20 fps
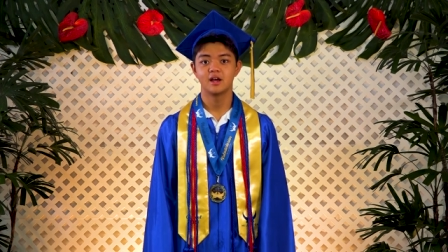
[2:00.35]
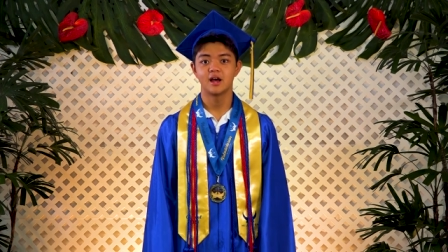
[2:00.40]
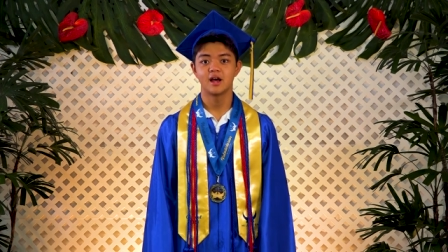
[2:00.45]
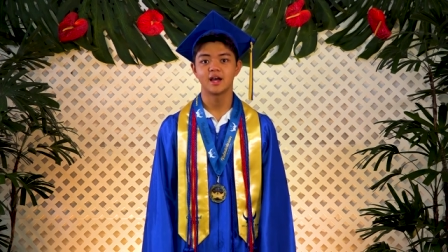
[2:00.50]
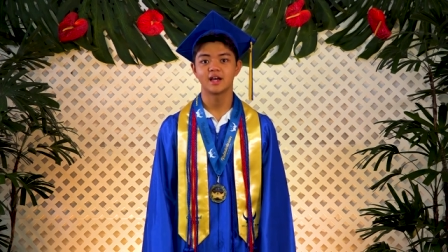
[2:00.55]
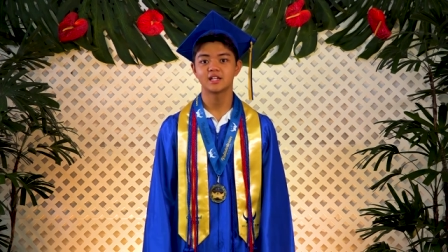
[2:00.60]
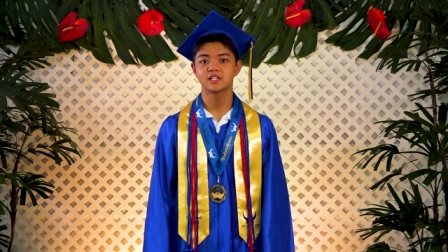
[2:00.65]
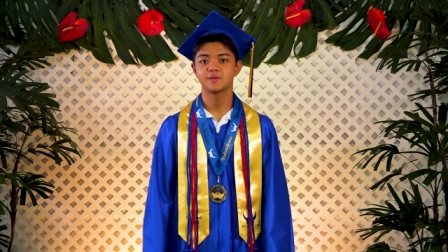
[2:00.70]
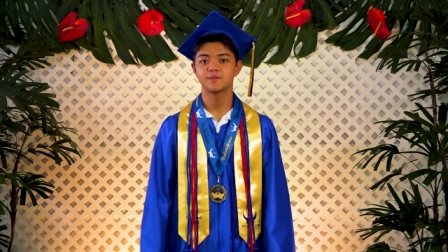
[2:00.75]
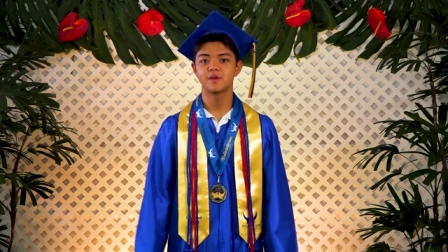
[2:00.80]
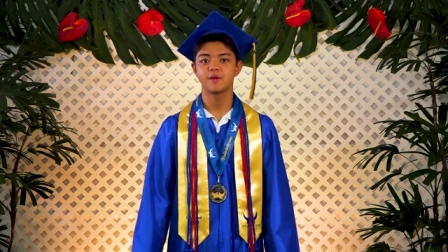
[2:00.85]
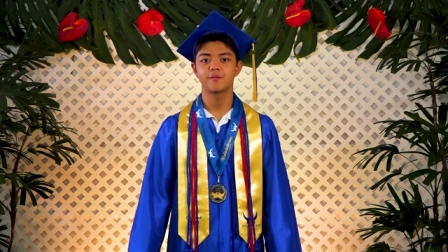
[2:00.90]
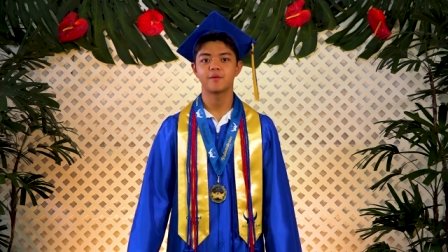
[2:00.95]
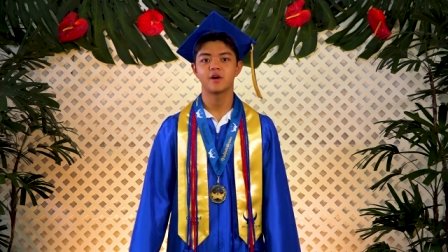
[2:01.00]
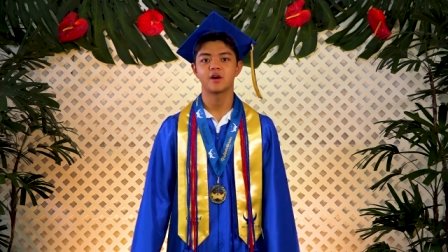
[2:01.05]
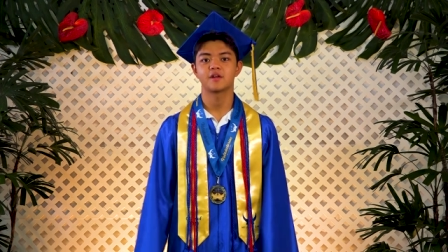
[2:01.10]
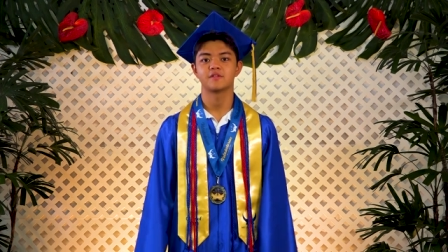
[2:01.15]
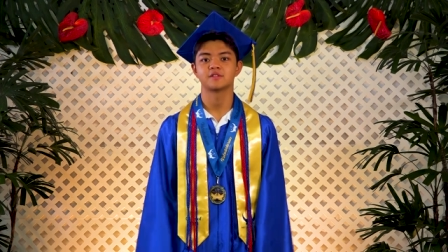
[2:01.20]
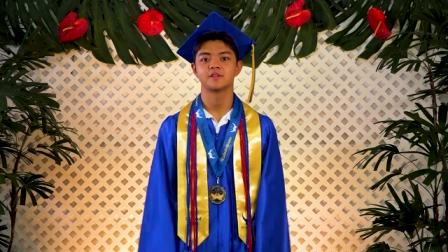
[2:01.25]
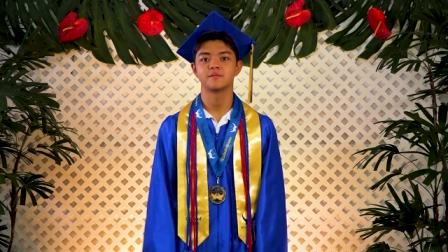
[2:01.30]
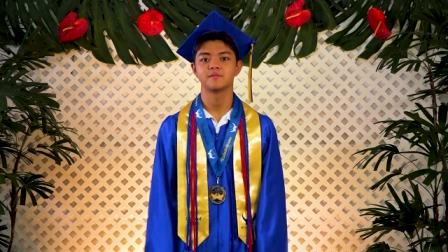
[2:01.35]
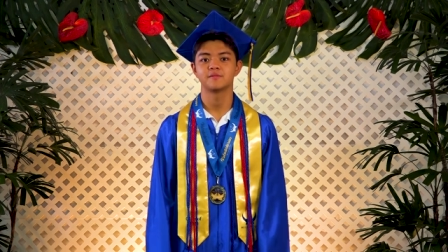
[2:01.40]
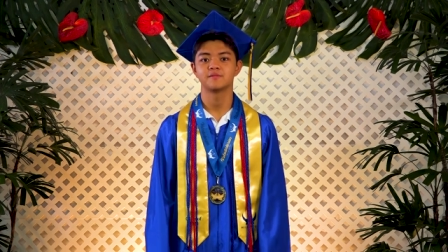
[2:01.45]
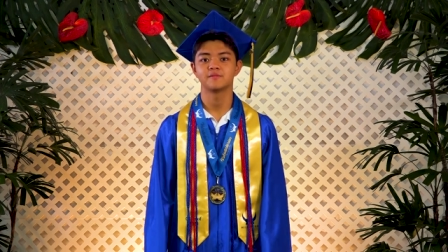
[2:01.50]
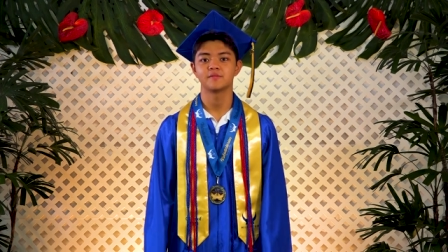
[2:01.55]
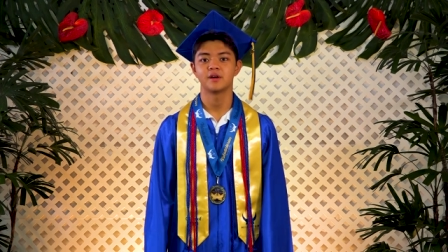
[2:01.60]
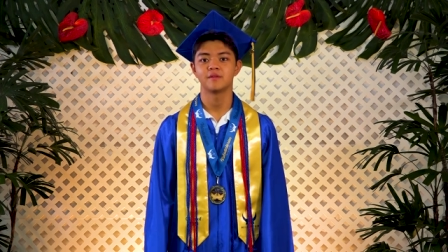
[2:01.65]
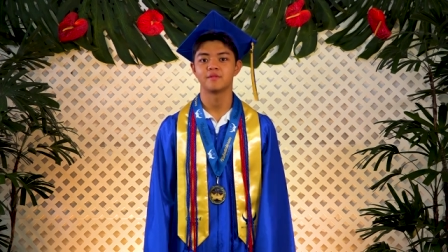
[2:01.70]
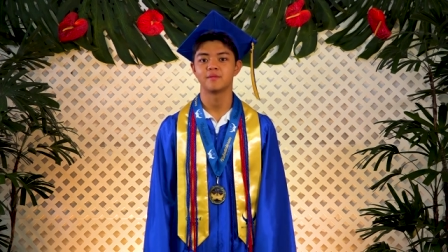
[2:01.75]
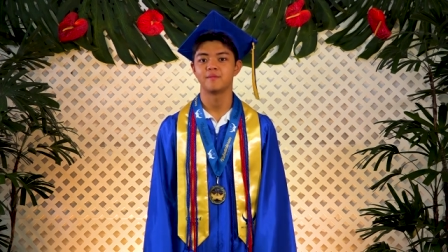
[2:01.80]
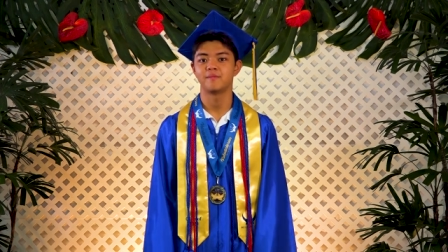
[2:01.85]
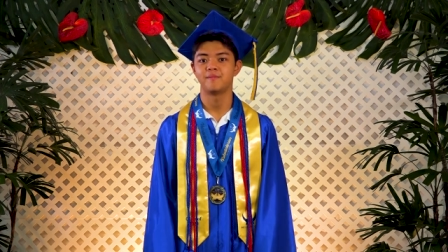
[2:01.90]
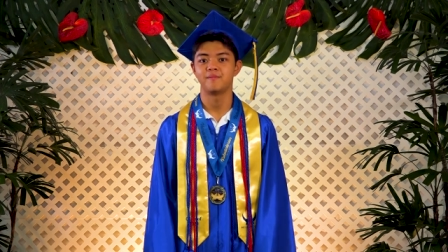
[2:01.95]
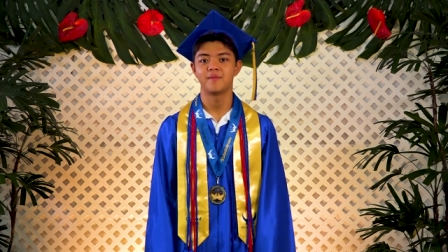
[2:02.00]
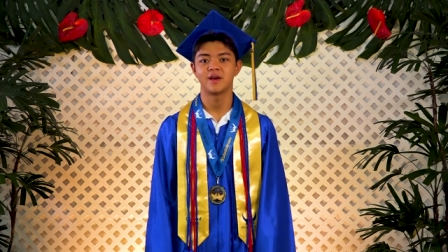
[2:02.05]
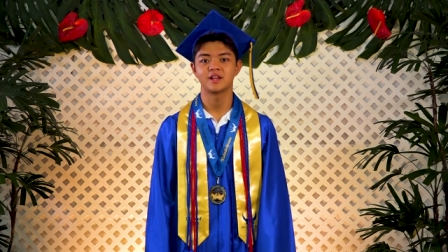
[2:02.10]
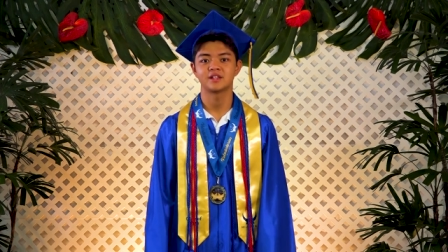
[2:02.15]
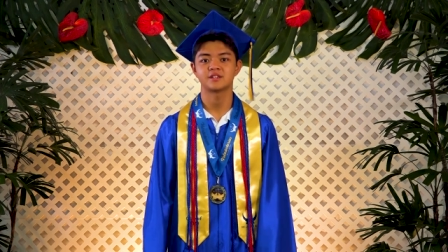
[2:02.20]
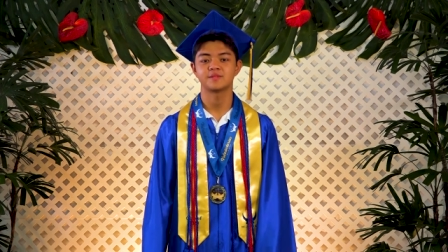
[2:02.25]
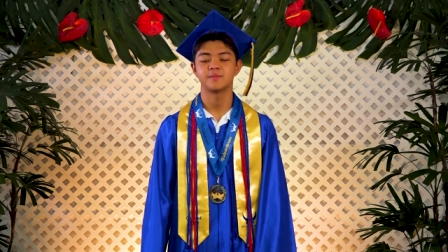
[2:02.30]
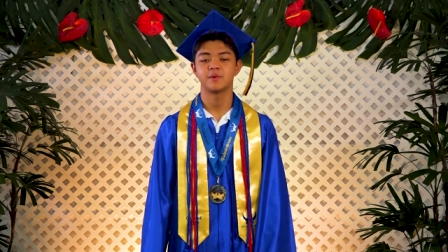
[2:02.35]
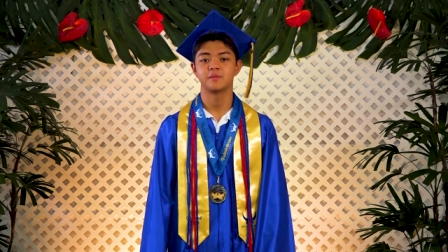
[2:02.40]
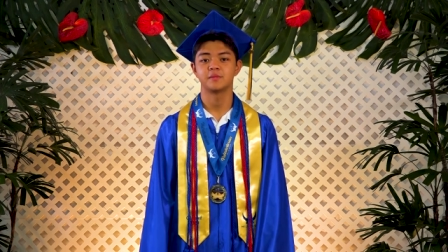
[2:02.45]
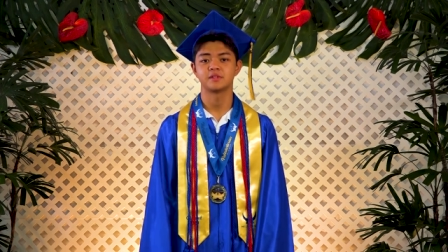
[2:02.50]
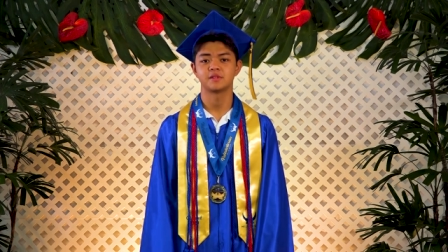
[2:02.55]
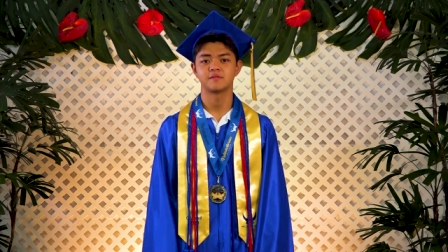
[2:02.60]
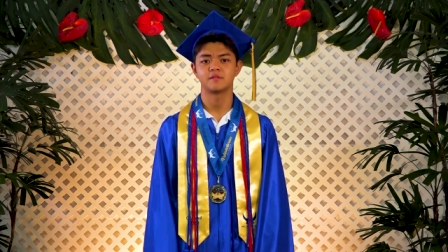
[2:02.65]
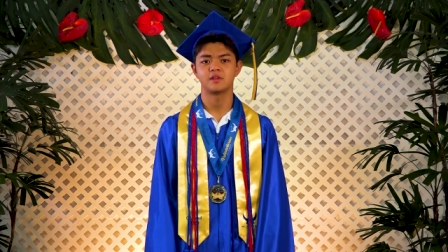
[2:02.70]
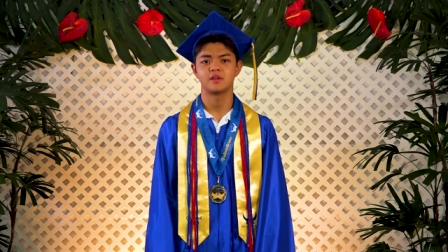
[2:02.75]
I got to be a part of some of the best moments of